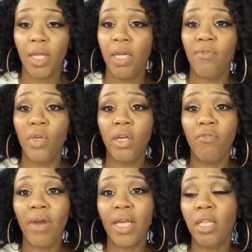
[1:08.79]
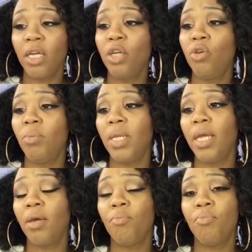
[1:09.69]
If you get a regular human
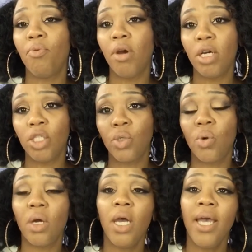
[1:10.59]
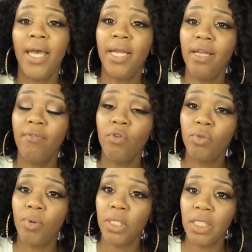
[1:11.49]
hair brush or any of
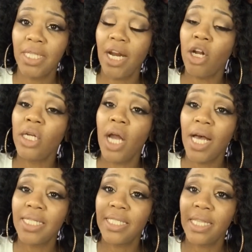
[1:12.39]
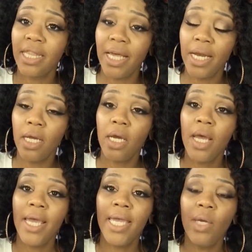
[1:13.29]
those brushes that are non-synthetic,
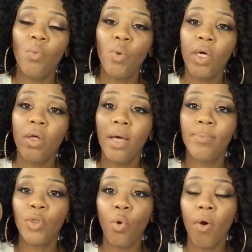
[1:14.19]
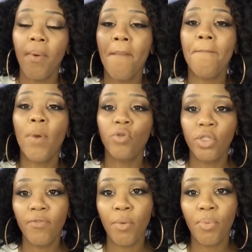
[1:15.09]
it will absorb most
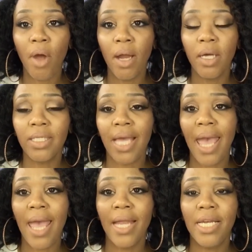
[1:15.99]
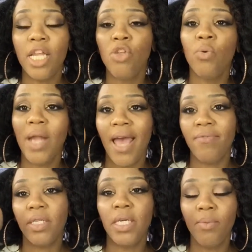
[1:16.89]
of your product, and then you would
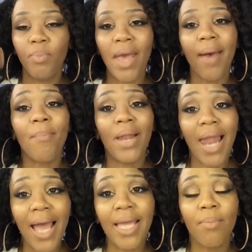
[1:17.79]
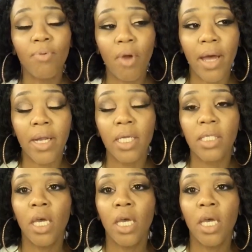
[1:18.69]
have to keep applying product